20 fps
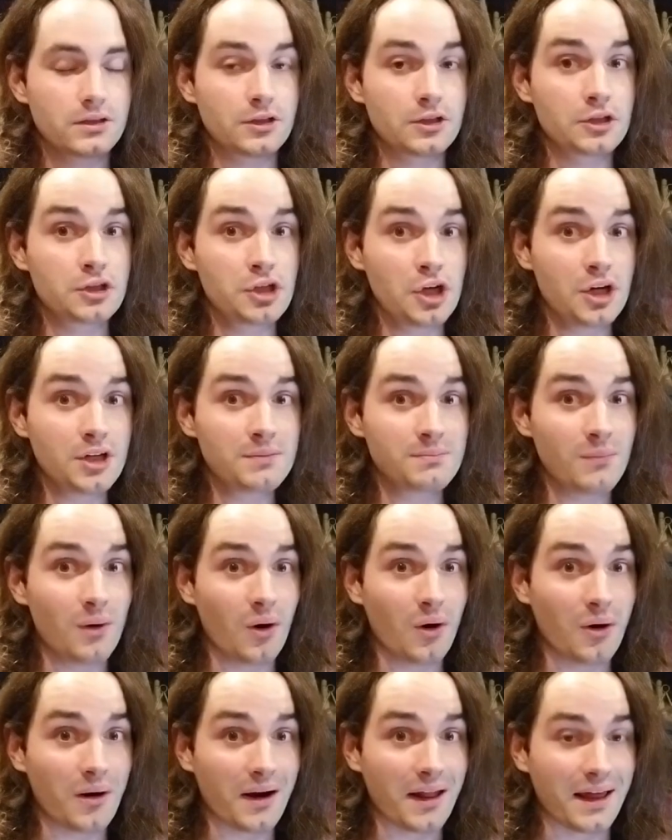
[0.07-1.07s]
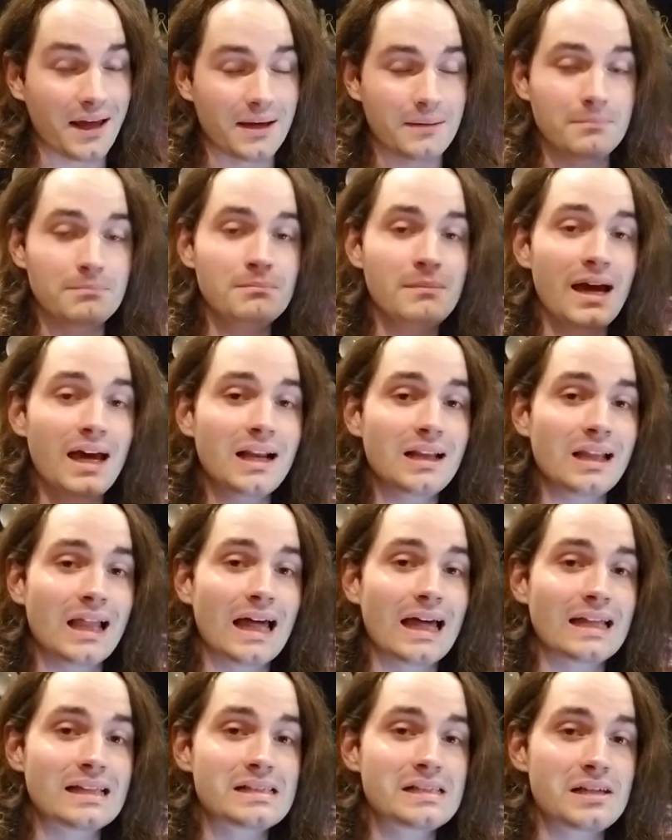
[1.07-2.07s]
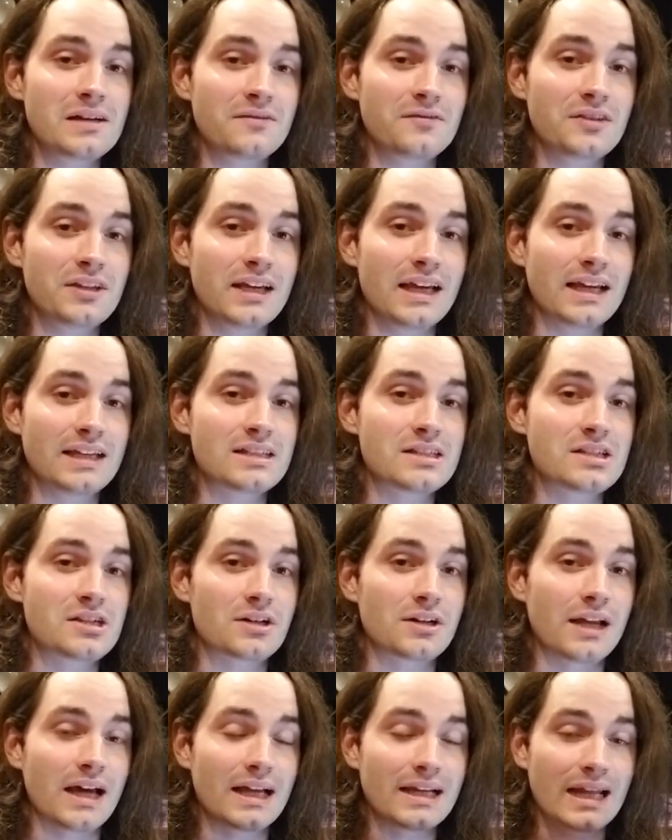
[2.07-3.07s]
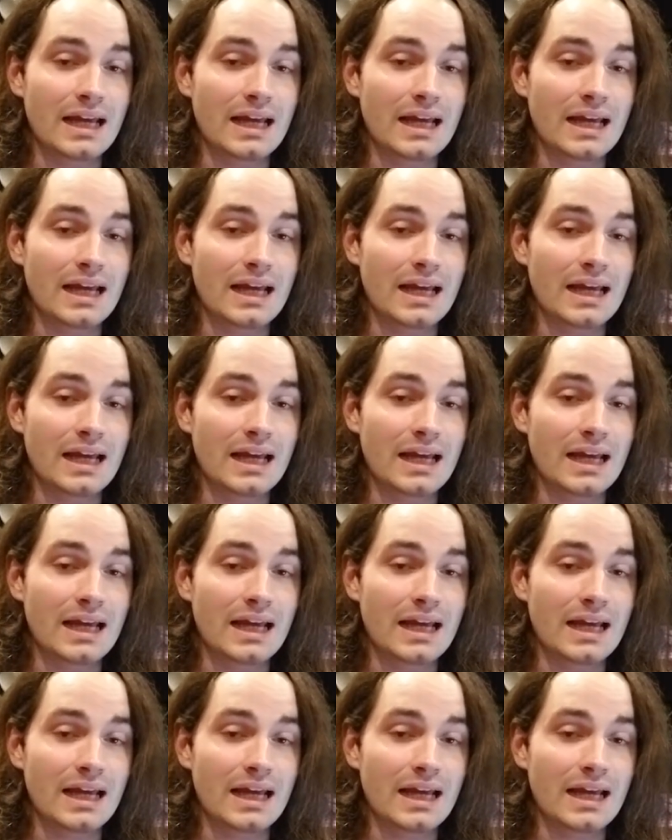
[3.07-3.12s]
Good morning, metalheads of the internet,